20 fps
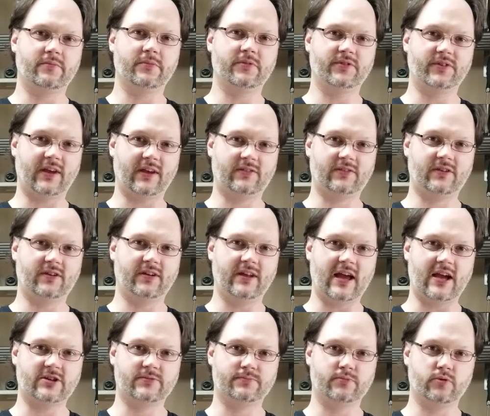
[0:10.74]

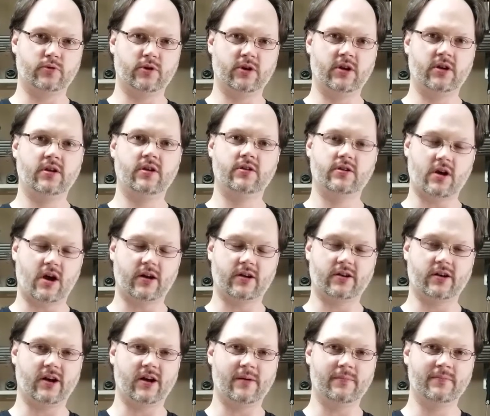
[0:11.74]

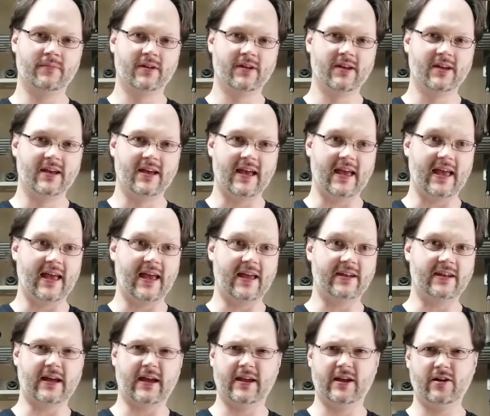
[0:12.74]
Sexton-brewing.com,
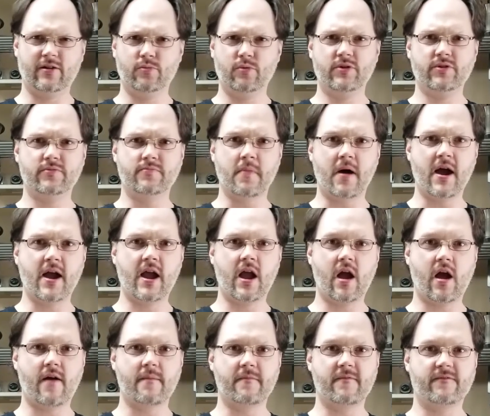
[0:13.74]
and here with
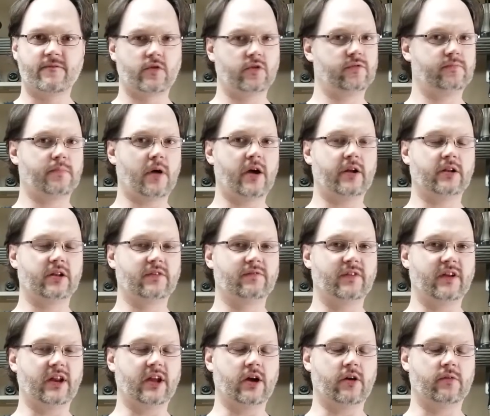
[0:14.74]
my first bottling
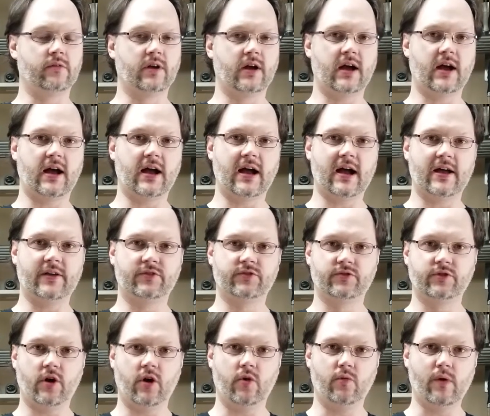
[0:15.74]
video.
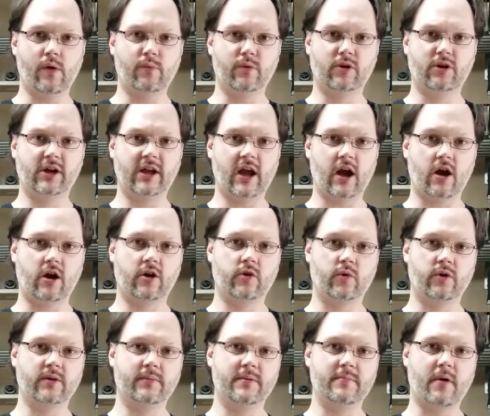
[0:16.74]
So what we are
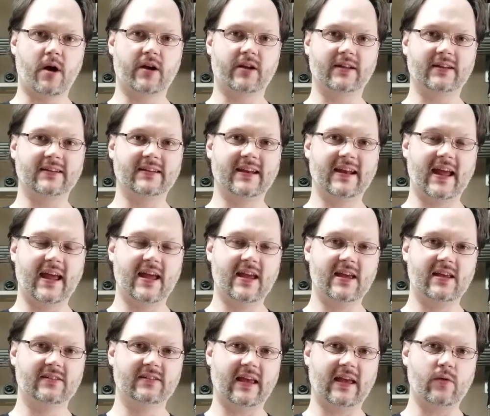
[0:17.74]
going to be bottling today
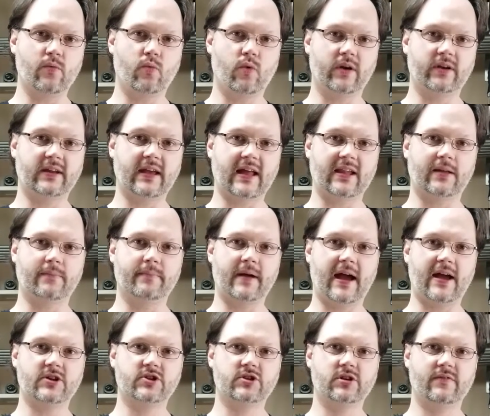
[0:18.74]
is a 1 gallon
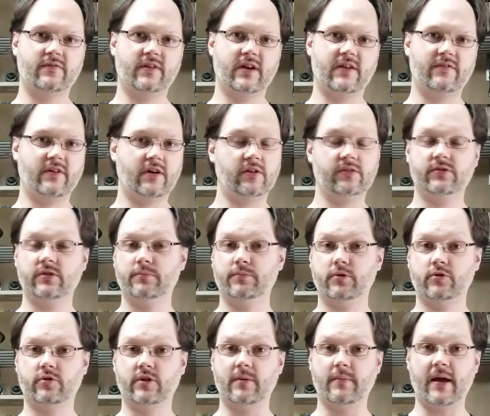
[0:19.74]
batch of a very
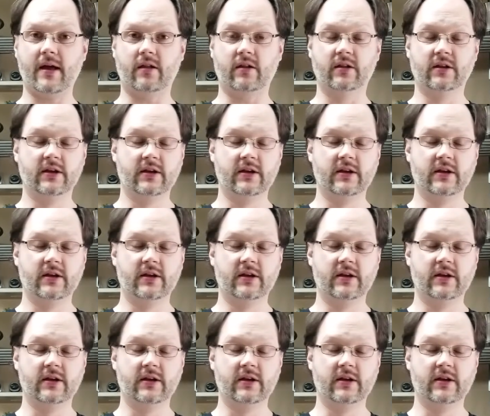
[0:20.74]
simple cream ale.